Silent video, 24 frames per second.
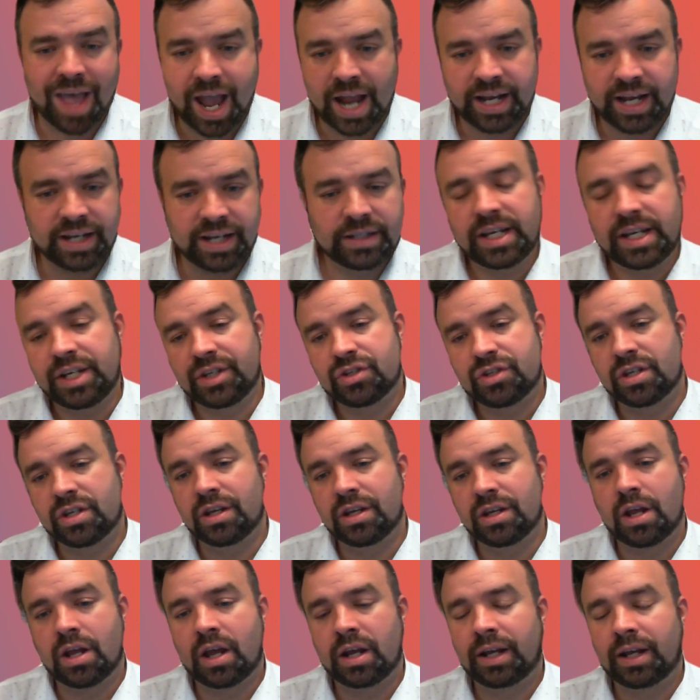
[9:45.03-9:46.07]
any teaching
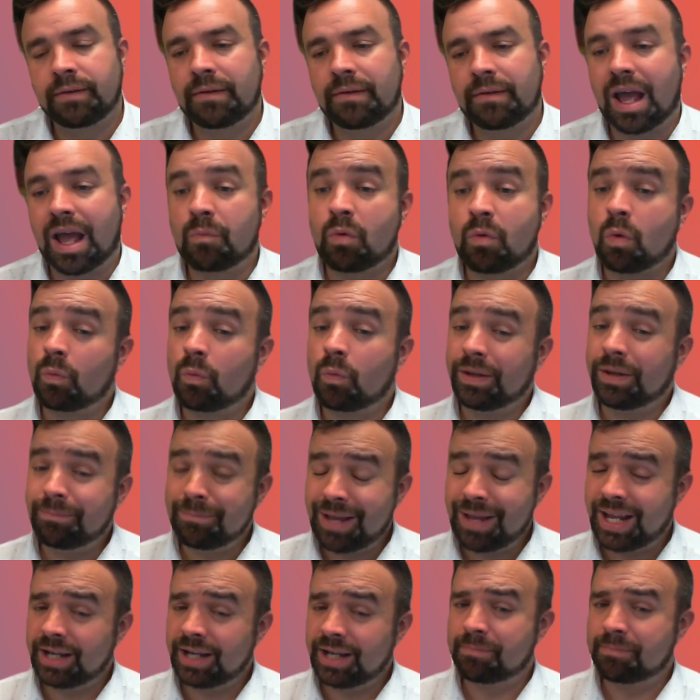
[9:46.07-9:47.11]
and learning. And what we
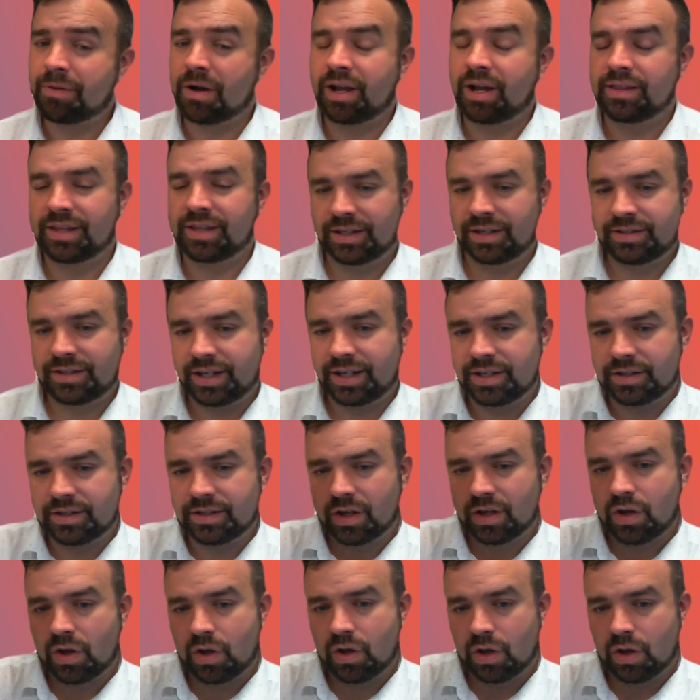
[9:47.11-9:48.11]
mean by this is